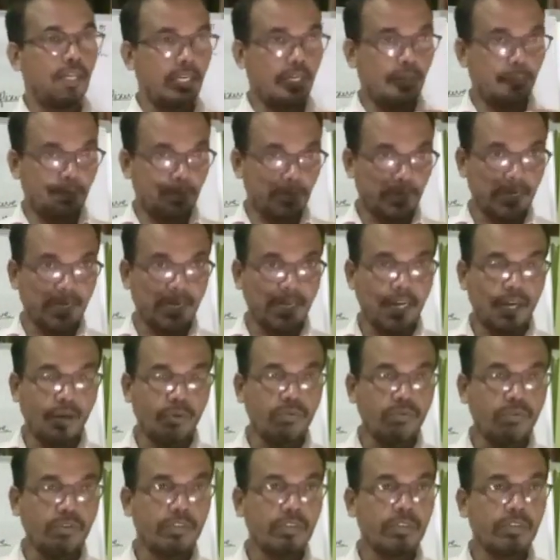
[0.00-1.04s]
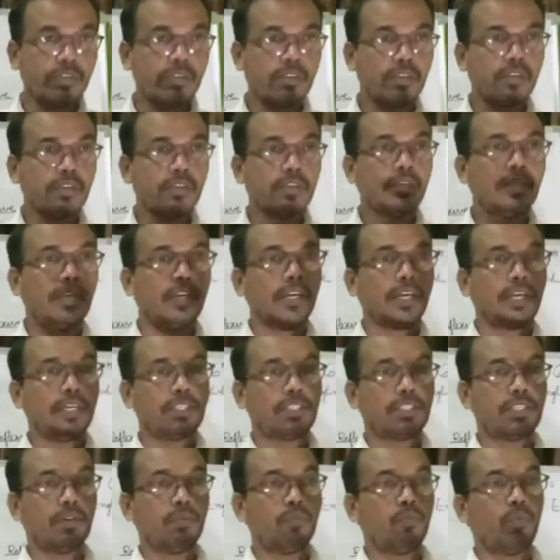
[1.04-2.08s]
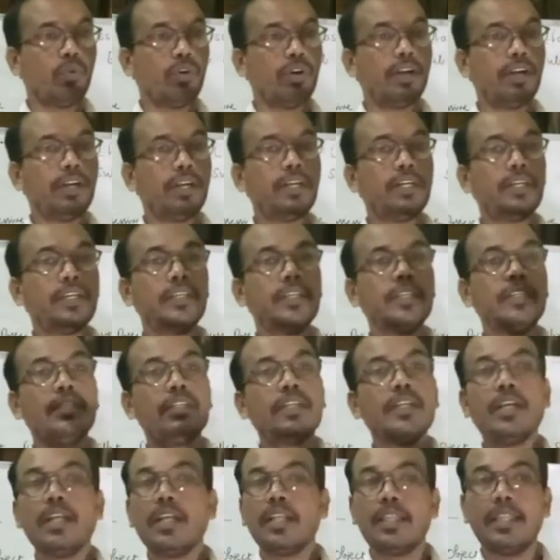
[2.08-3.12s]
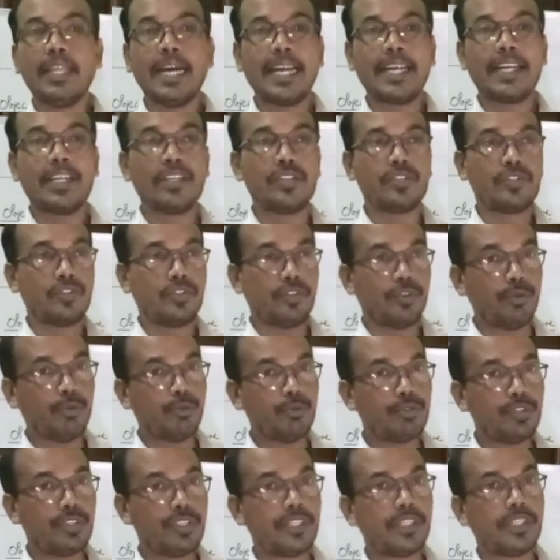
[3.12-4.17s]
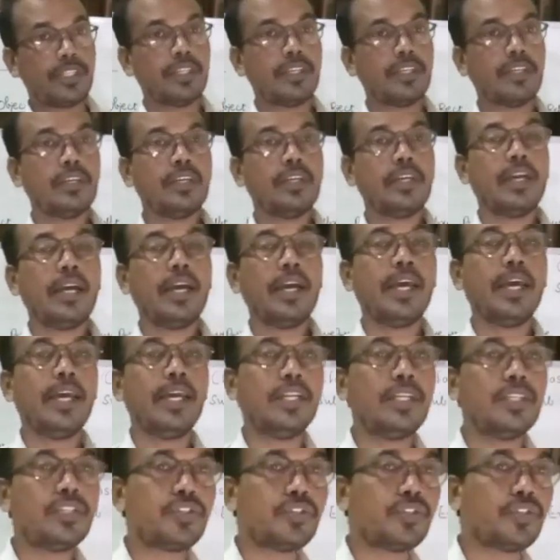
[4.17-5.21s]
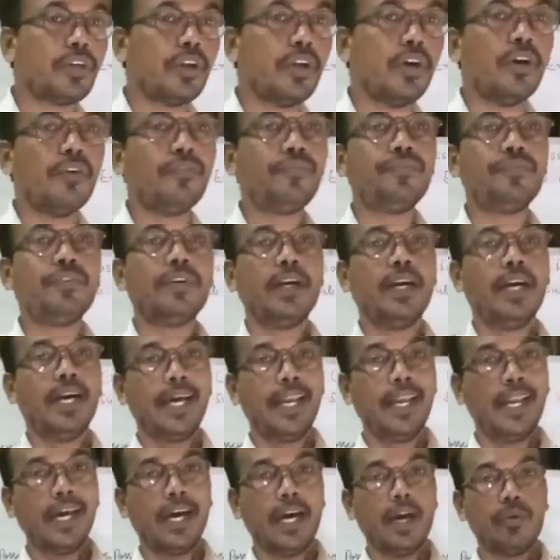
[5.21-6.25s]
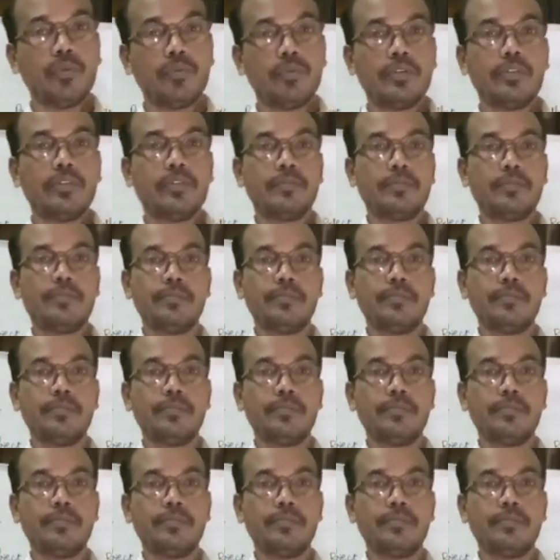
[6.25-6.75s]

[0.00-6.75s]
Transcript: A pronoun is a word that is used instead of a noun.